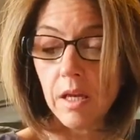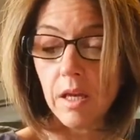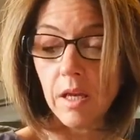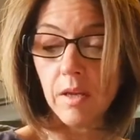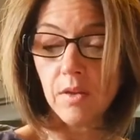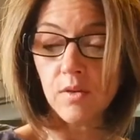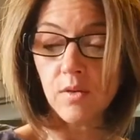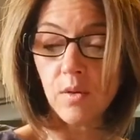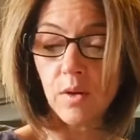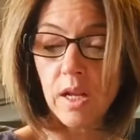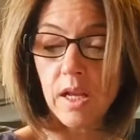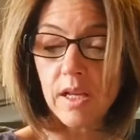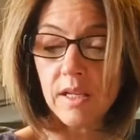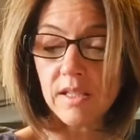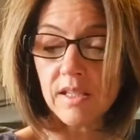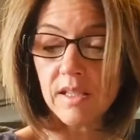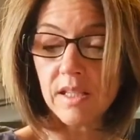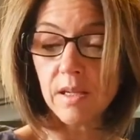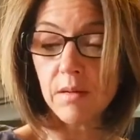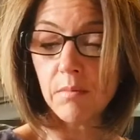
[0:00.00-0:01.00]
So it has
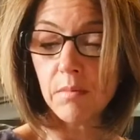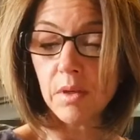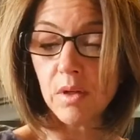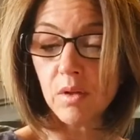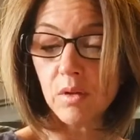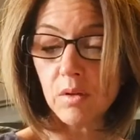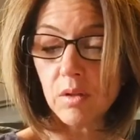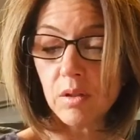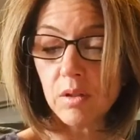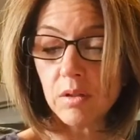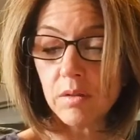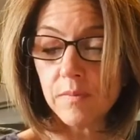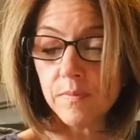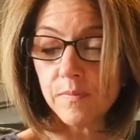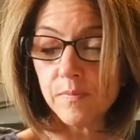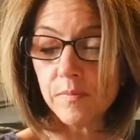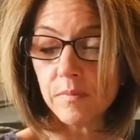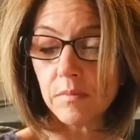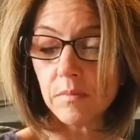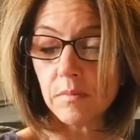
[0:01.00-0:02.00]
skim milk,
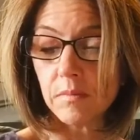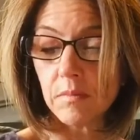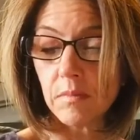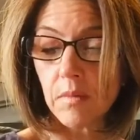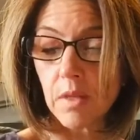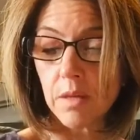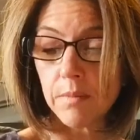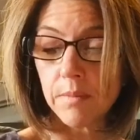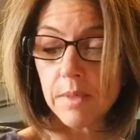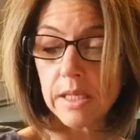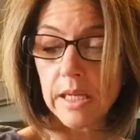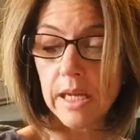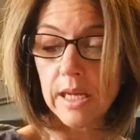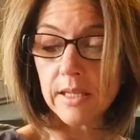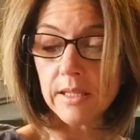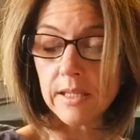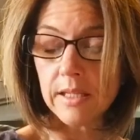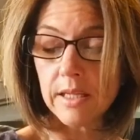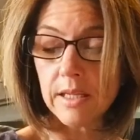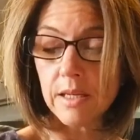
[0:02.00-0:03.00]

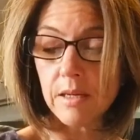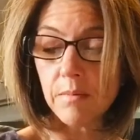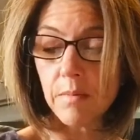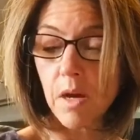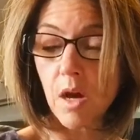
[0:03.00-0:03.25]
potassium.